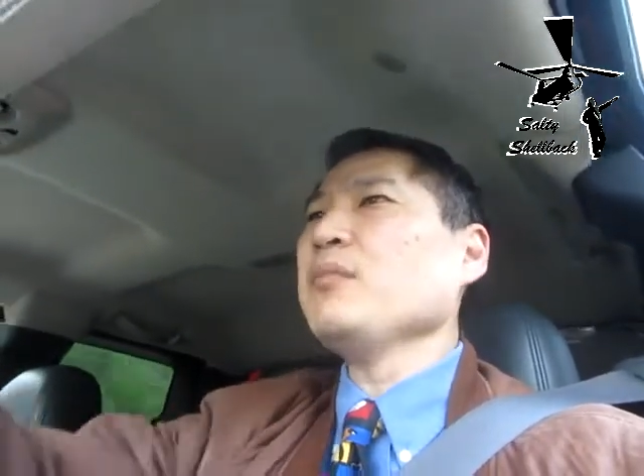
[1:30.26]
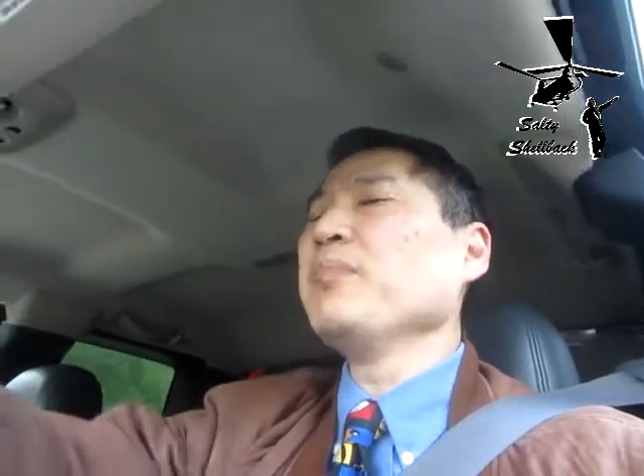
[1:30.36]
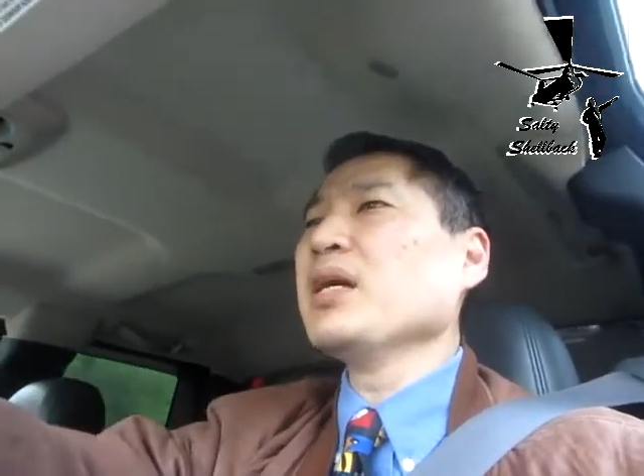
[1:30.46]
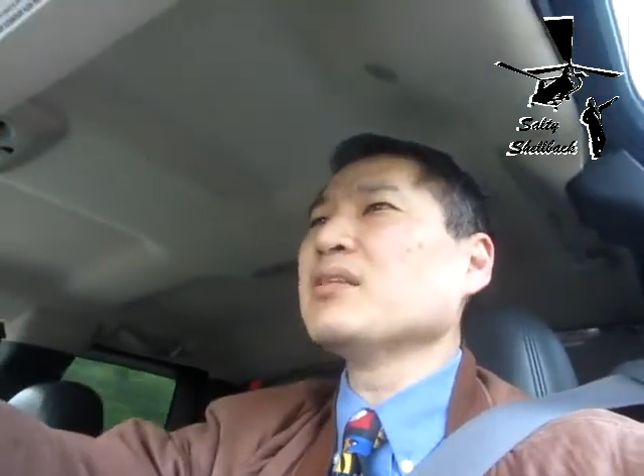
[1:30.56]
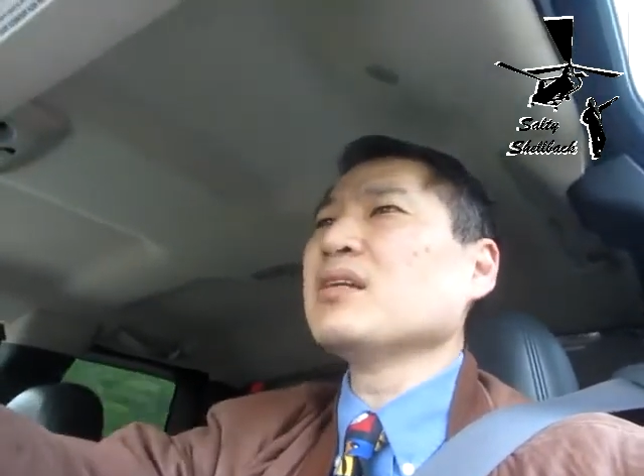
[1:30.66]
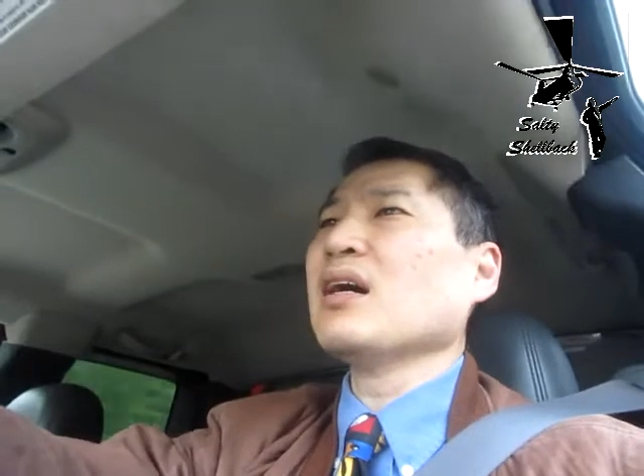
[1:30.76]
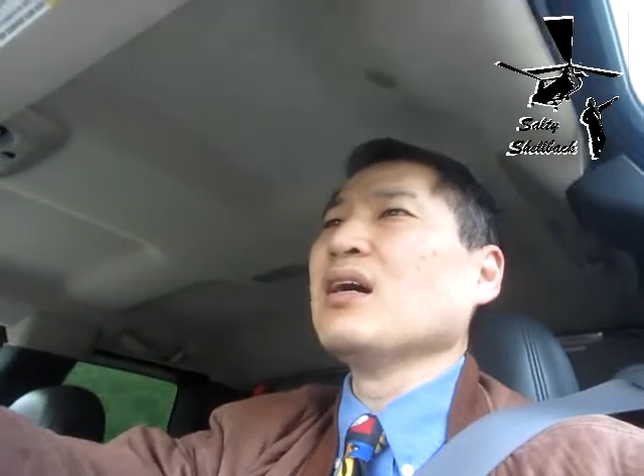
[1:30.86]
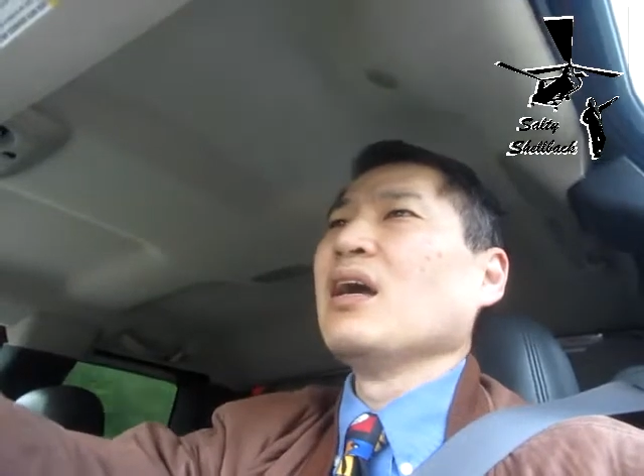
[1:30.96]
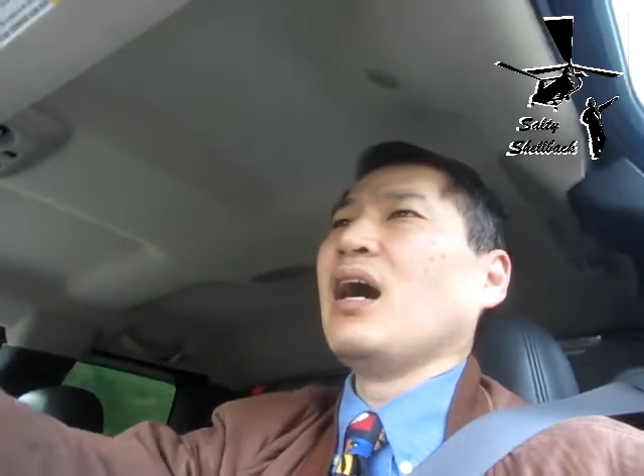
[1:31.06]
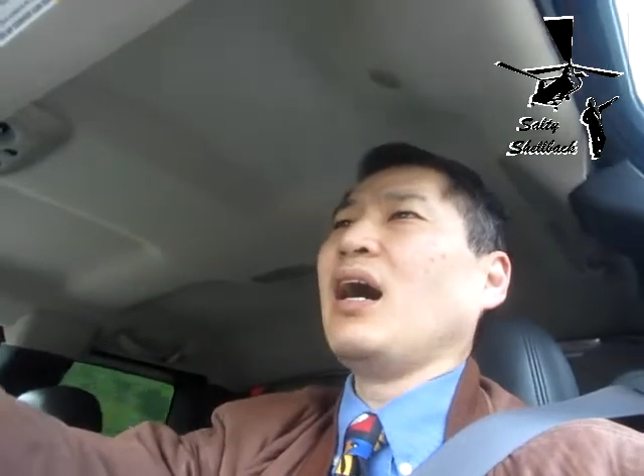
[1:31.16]
But uh,
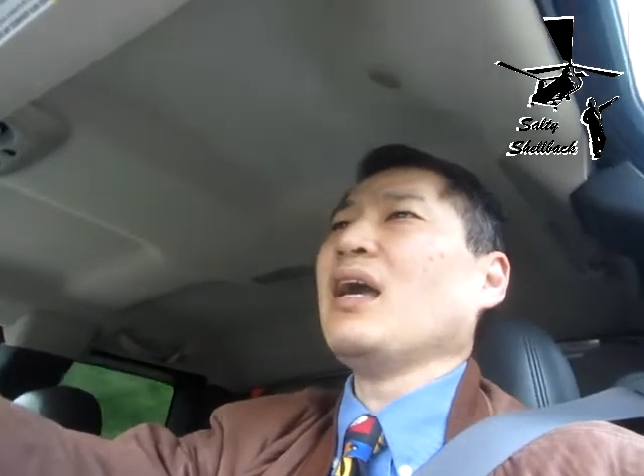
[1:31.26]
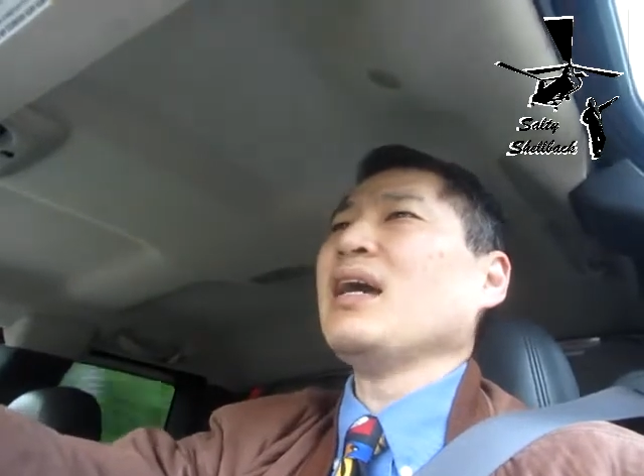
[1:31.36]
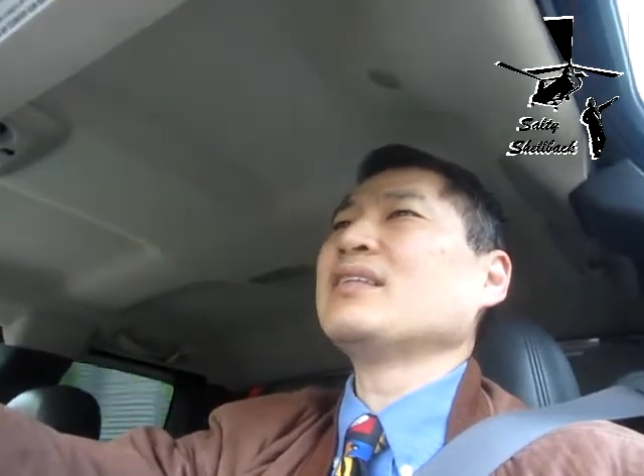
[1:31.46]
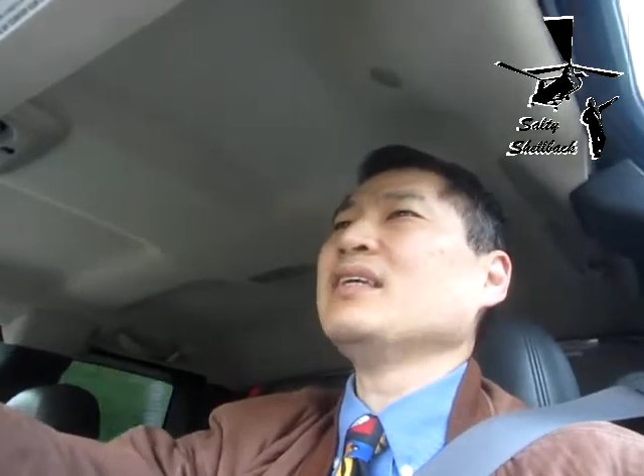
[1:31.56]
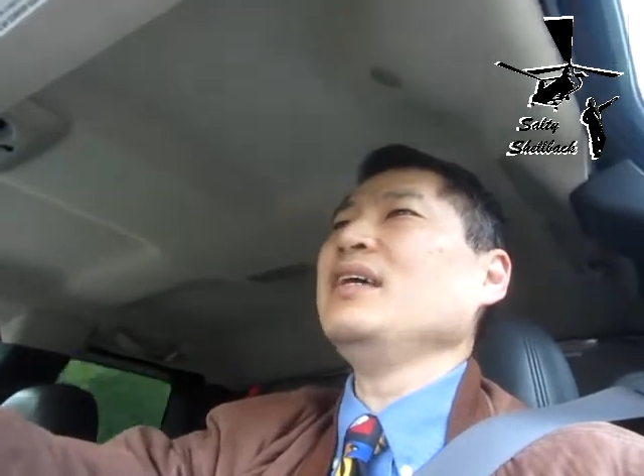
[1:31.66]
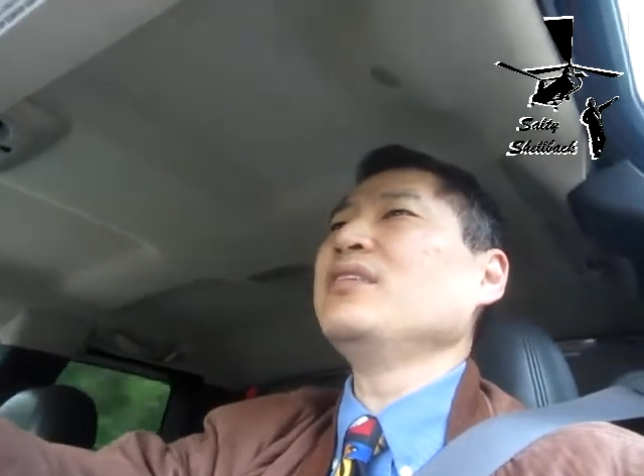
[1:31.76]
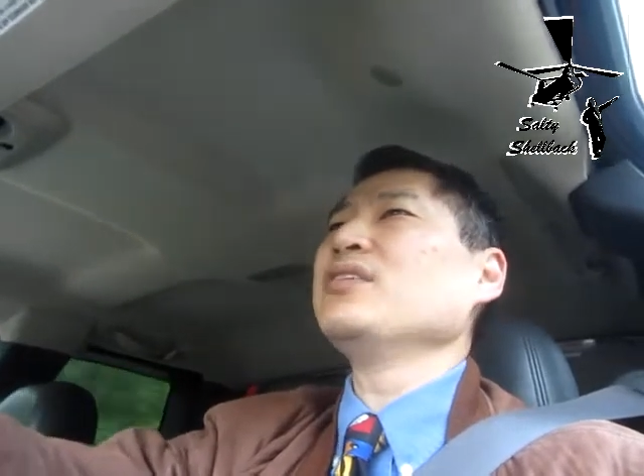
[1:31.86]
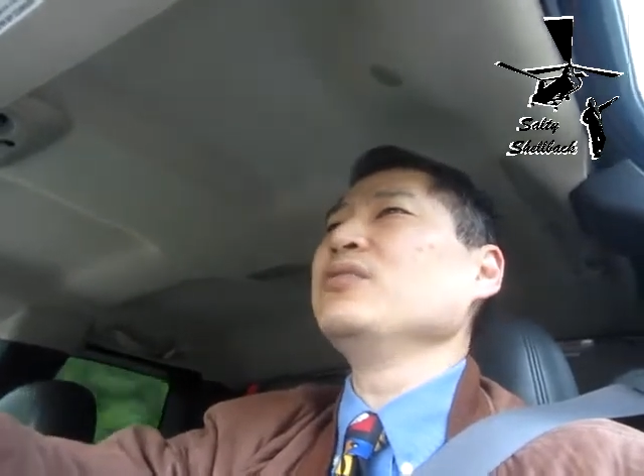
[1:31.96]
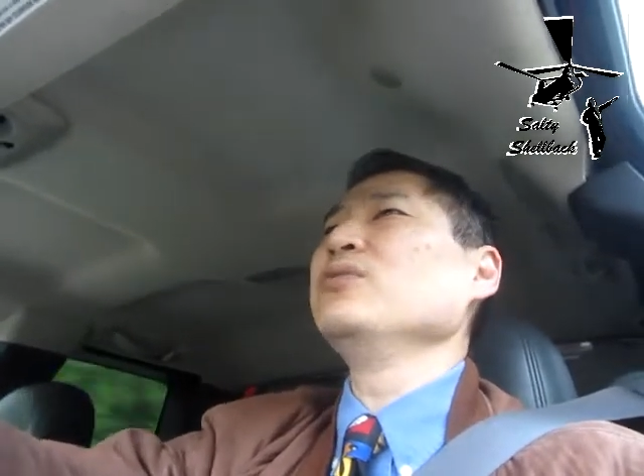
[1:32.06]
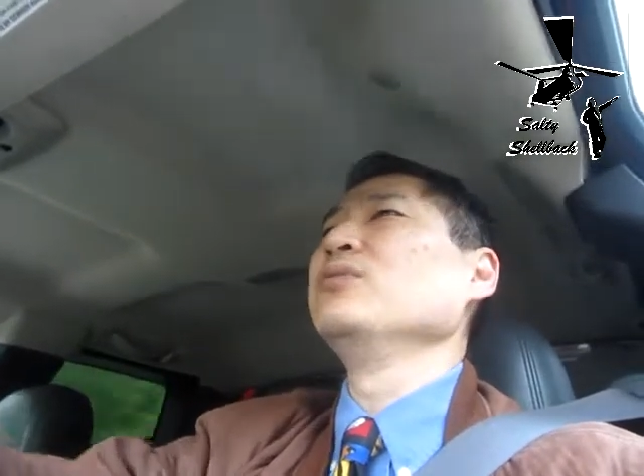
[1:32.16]
I, I tend
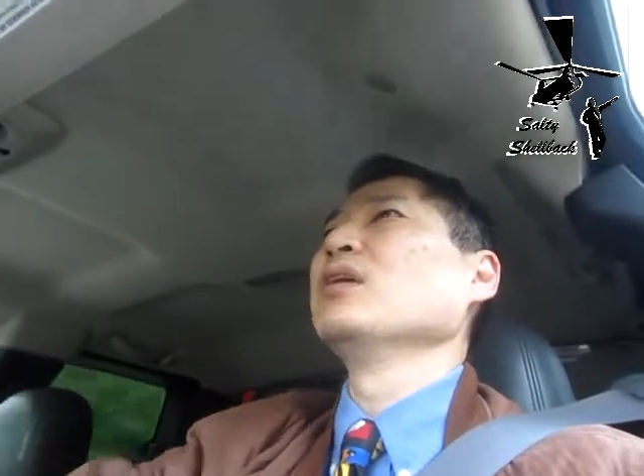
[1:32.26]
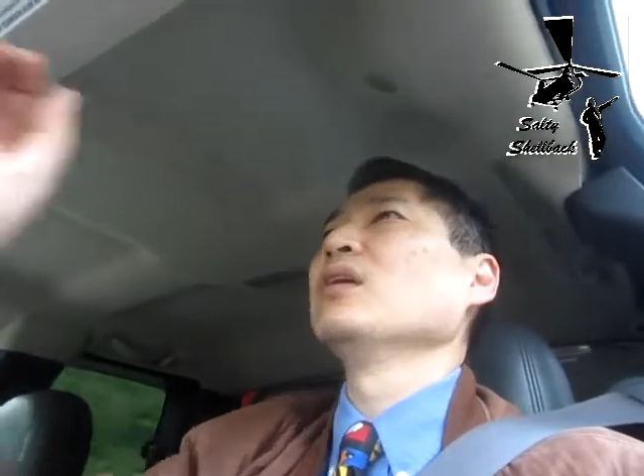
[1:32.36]
to